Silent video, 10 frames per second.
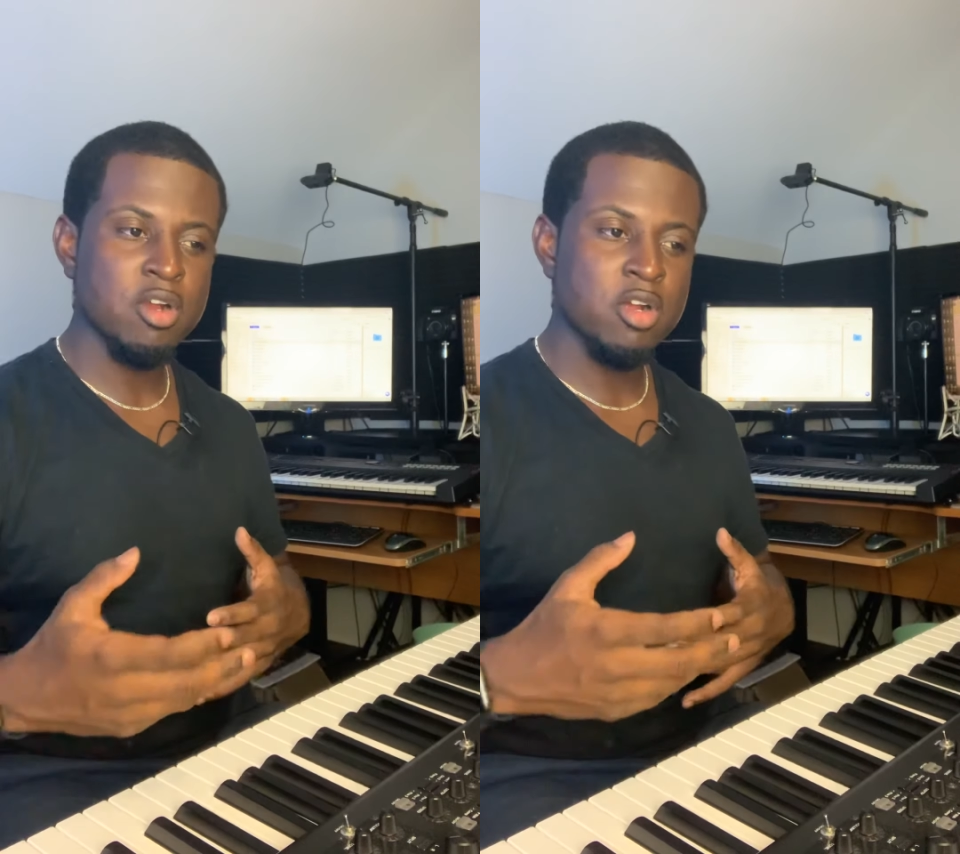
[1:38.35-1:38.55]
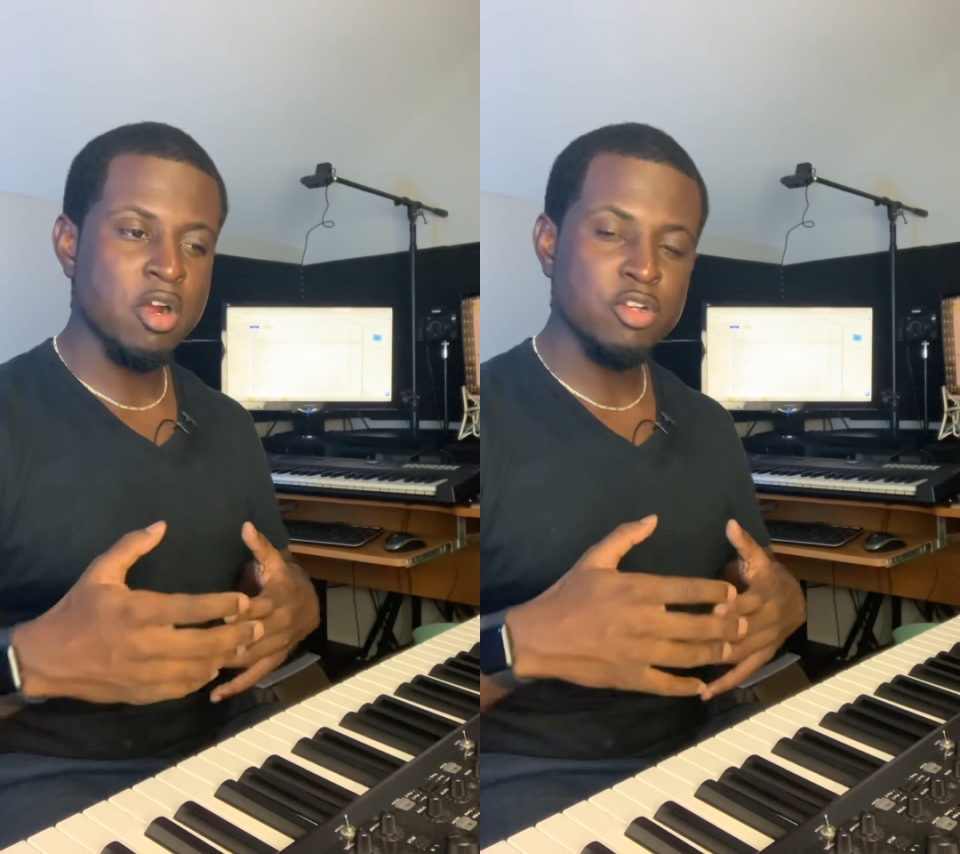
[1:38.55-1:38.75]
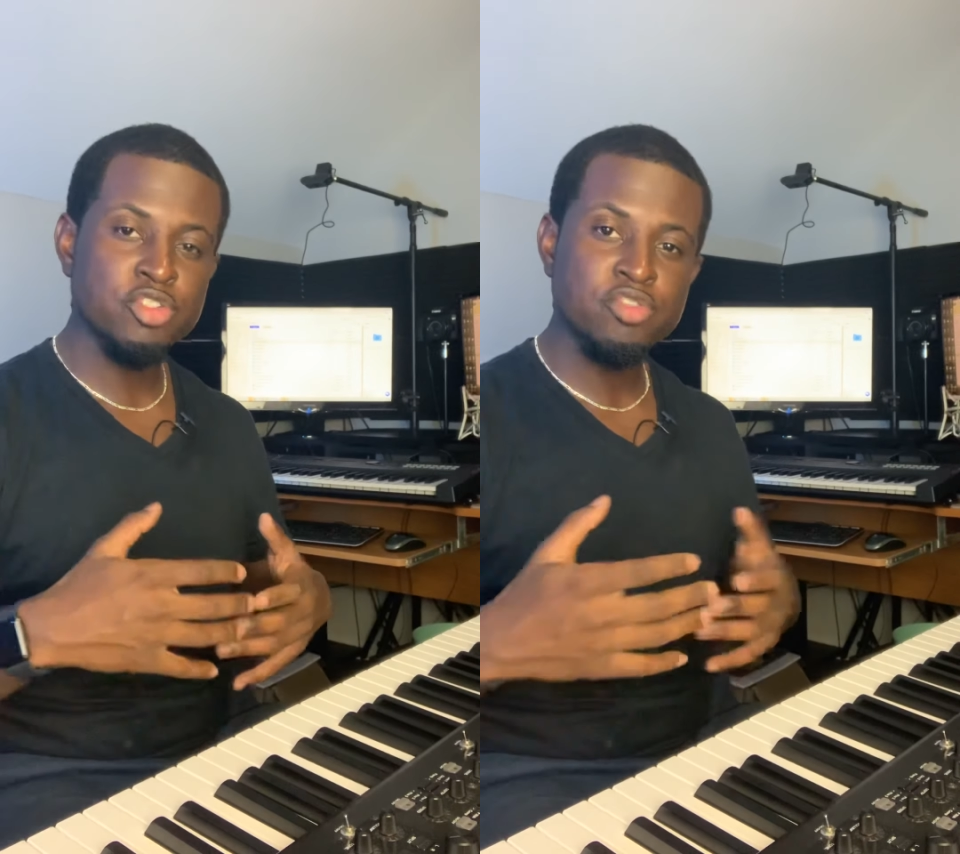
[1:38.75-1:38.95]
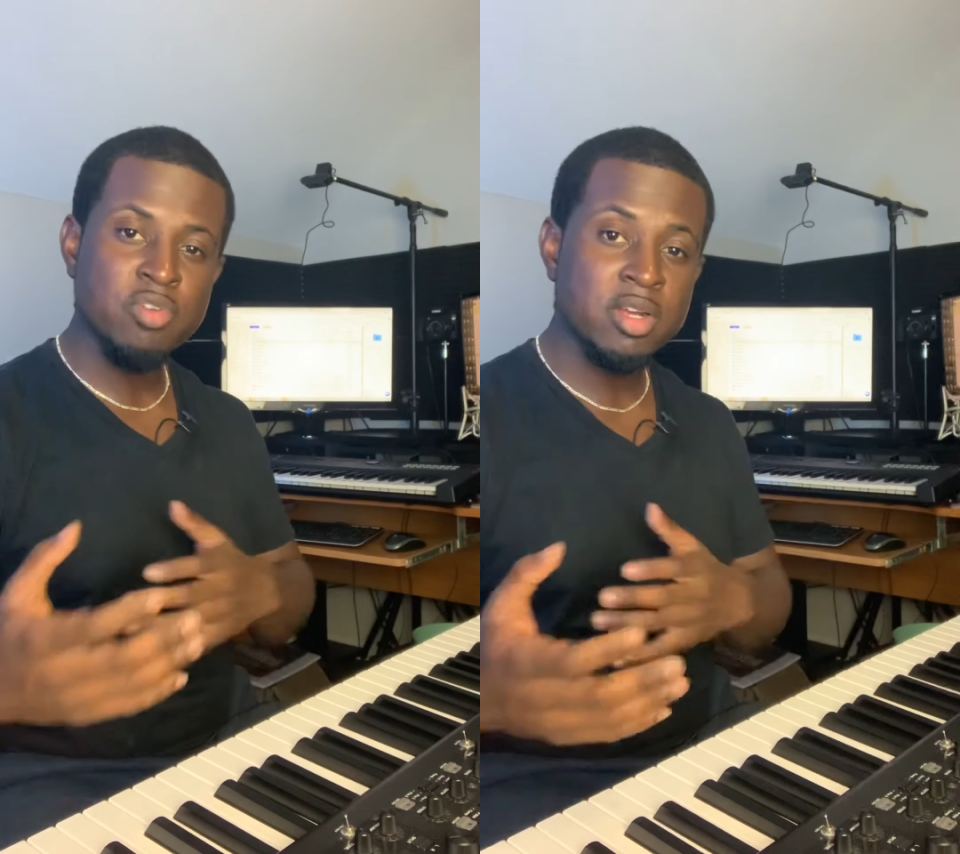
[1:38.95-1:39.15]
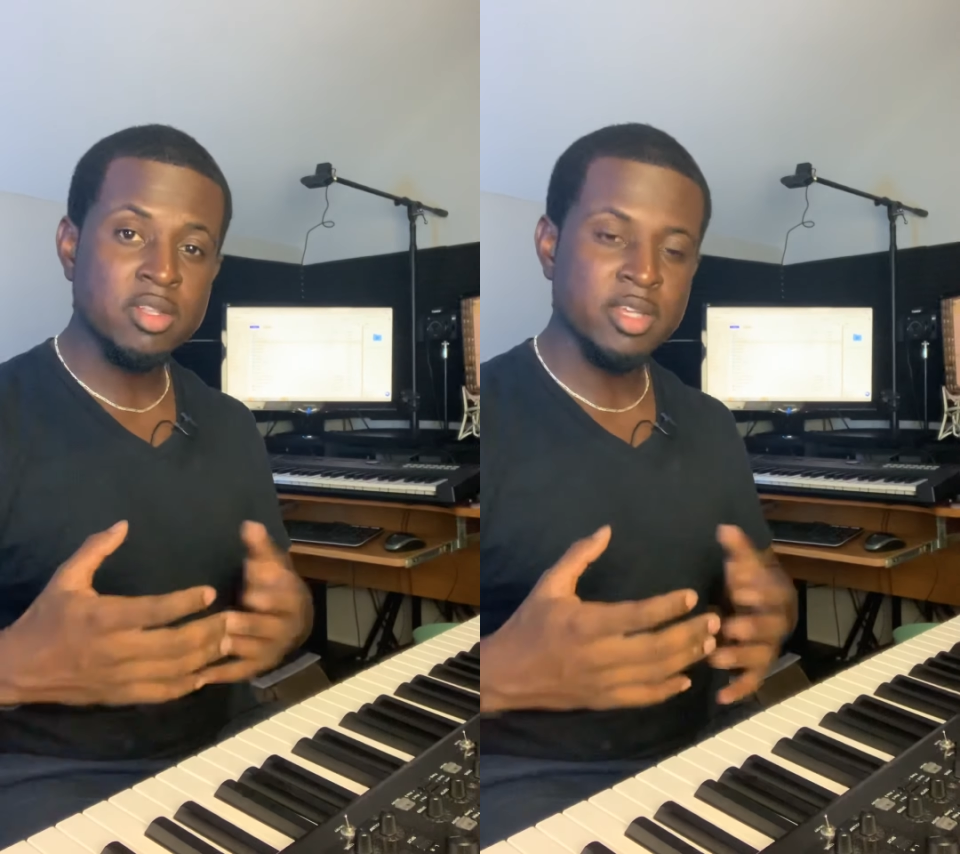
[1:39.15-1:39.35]
are, are
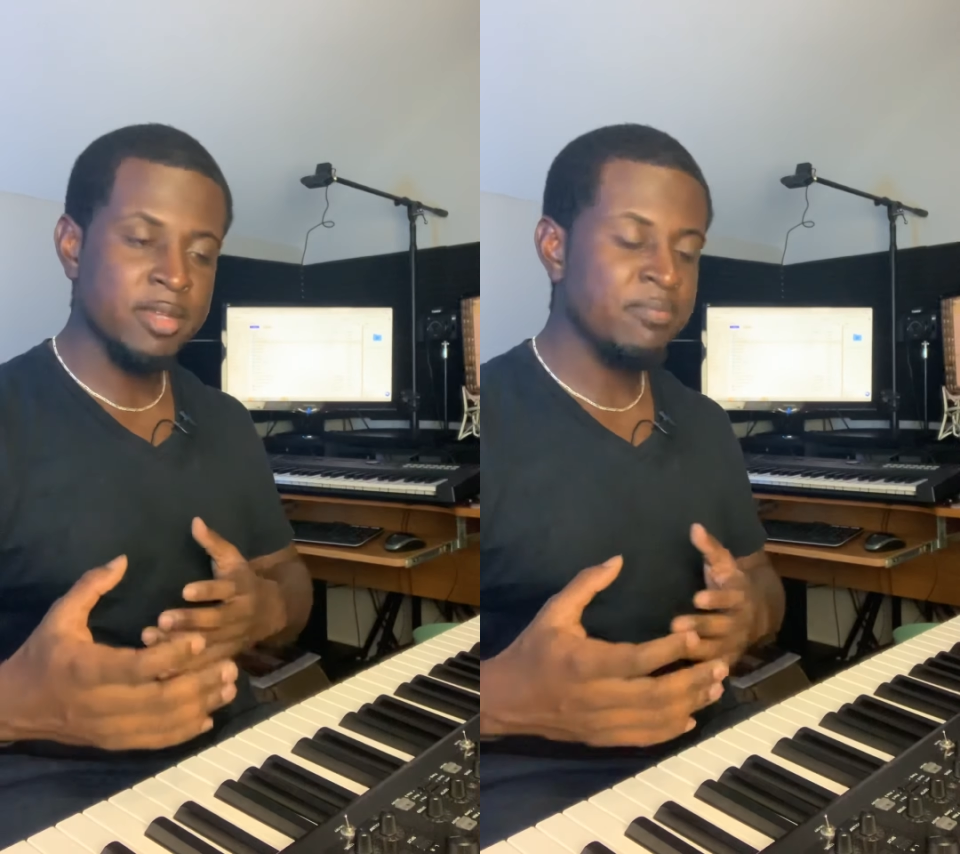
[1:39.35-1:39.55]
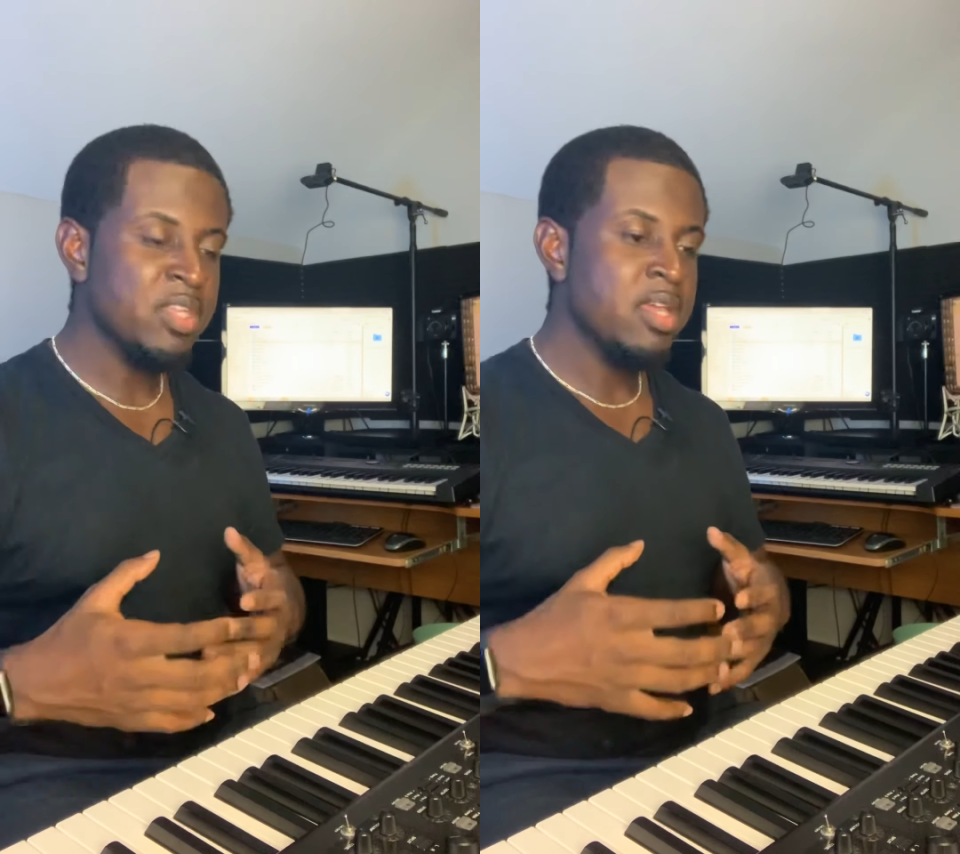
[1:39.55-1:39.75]
struggling